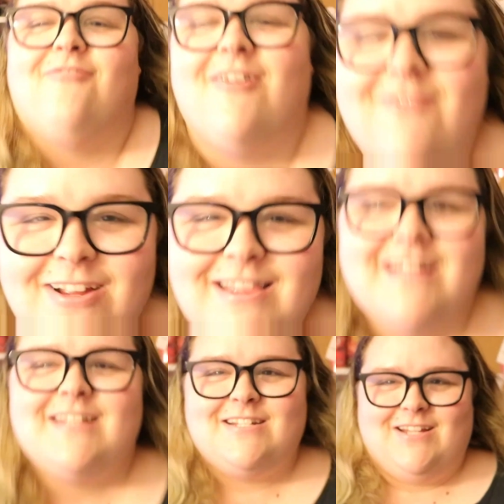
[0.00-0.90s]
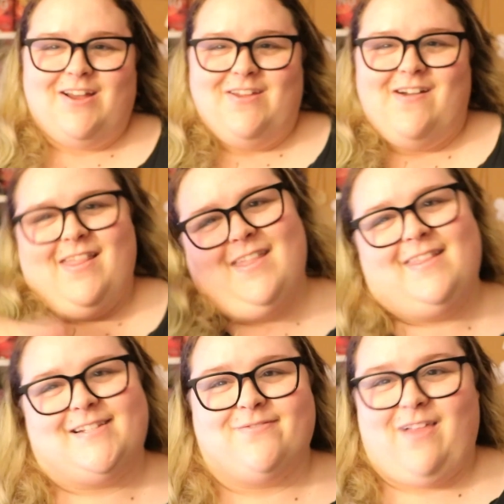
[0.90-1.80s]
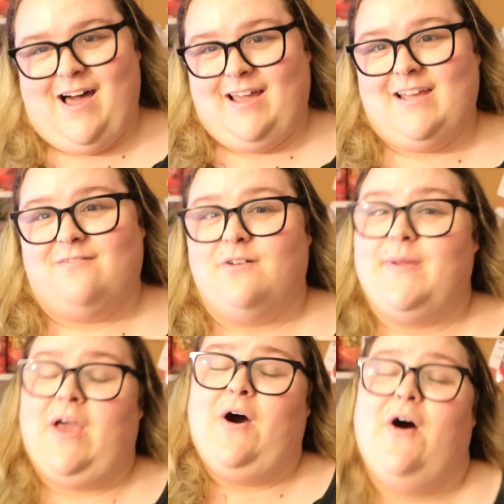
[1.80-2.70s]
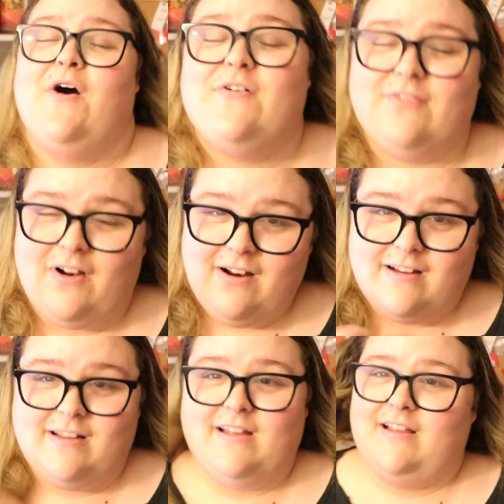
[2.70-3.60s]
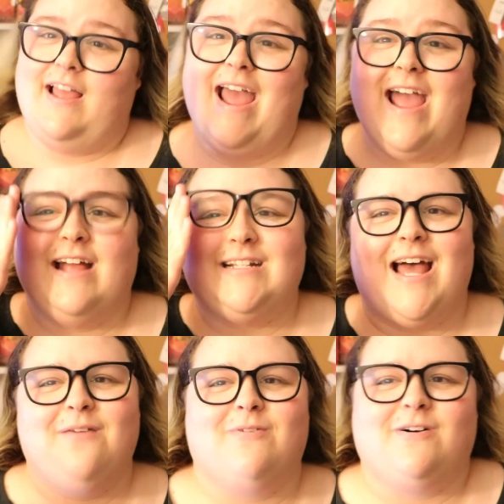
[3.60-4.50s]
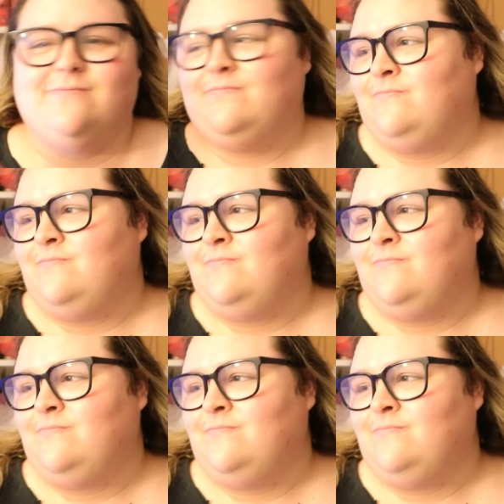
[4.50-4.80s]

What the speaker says: one more thing to show you, and then this vlog will be over, and I will